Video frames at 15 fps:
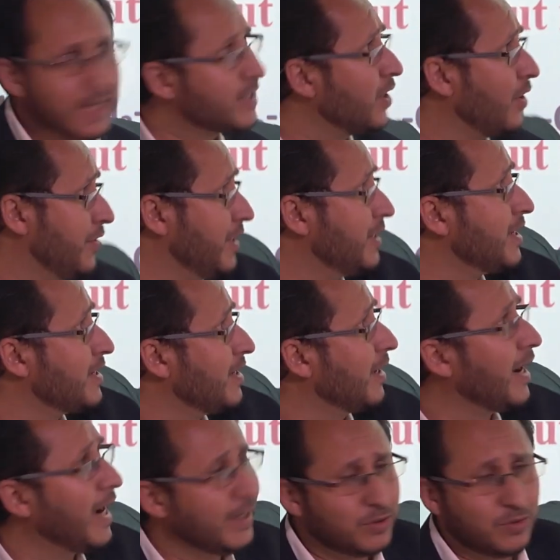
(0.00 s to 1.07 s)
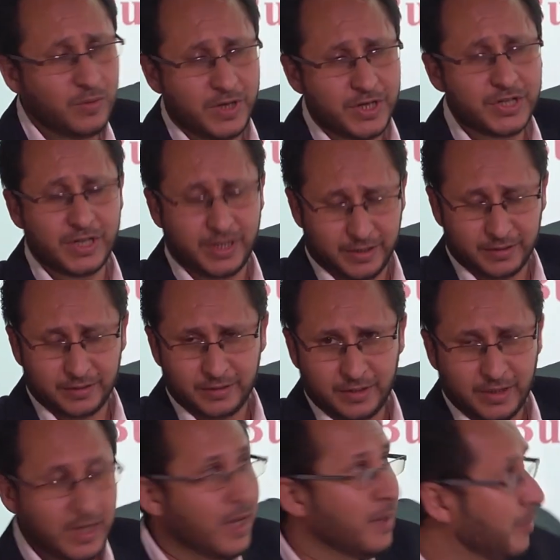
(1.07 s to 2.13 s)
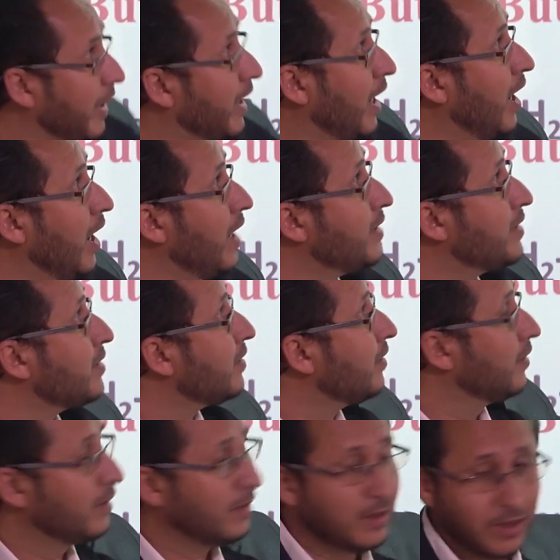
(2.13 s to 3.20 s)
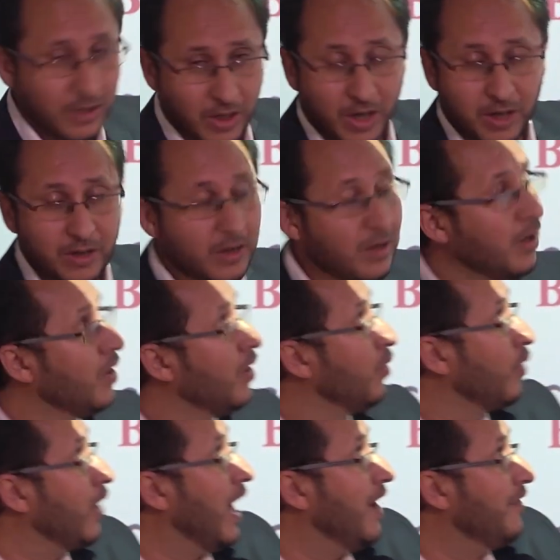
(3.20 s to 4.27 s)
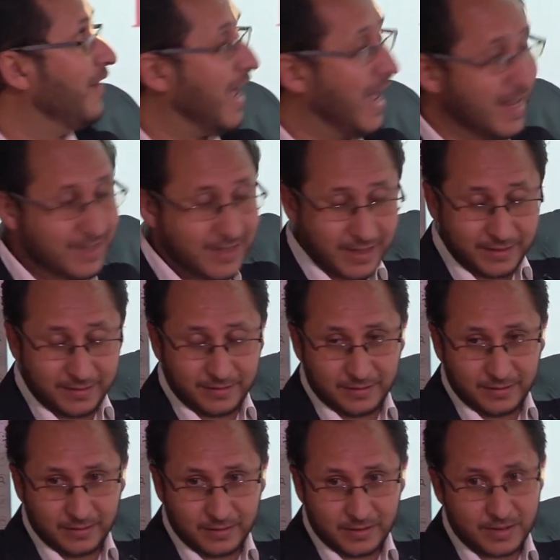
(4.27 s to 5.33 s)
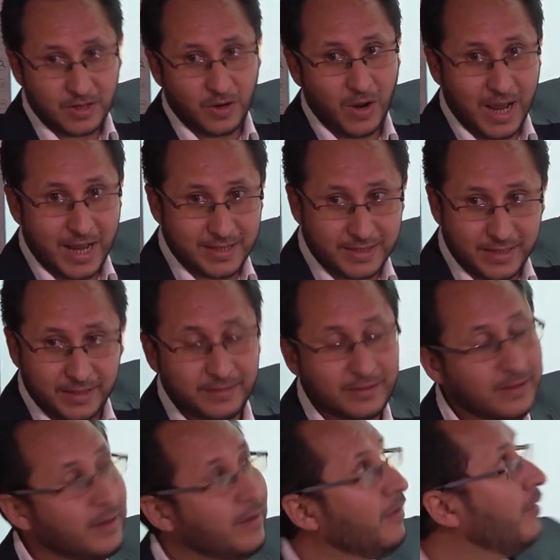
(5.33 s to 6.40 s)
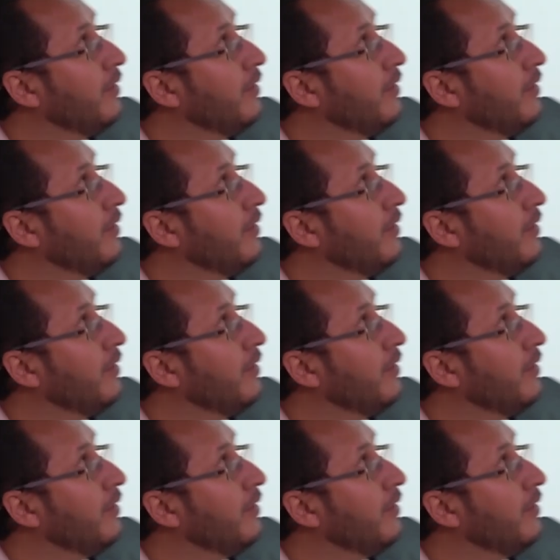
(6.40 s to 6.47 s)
So this is the right question, because look, we have acid, so acid